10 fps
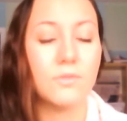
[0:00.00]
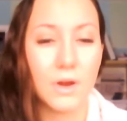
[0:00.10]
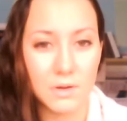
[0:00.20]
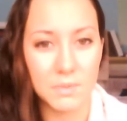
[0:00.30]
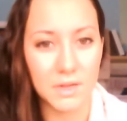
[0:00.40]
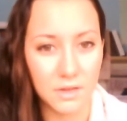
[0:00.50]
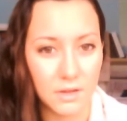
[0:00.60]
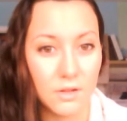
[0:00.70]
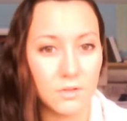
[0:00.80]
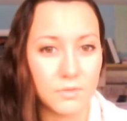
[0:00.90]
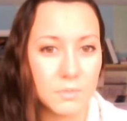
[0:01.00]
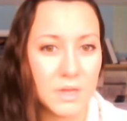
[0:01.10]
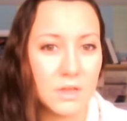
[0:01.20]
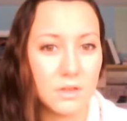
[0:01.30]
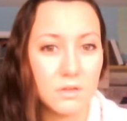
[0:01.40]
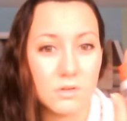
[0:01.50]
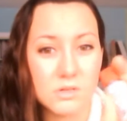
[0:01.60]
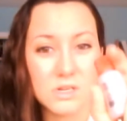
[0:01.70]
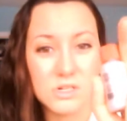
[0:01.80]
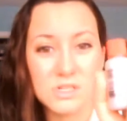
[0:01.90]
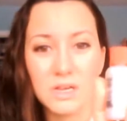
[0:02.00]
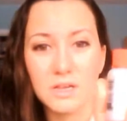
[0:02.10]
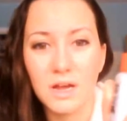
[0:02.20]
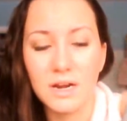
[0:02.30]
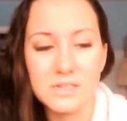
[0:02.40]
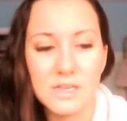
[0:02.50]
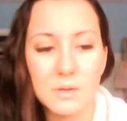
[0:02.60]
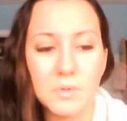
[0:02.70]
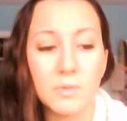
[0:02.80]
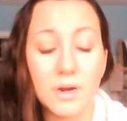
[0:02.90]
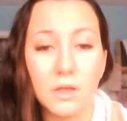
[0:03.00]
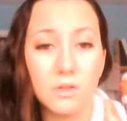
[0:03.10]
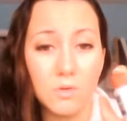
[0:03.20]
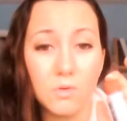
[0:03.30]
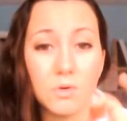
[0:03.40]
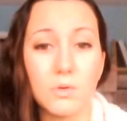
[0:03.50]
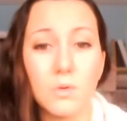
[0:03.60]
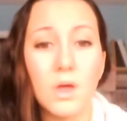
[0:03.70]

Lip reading: very big deal for me using just like a tiny sample. When I do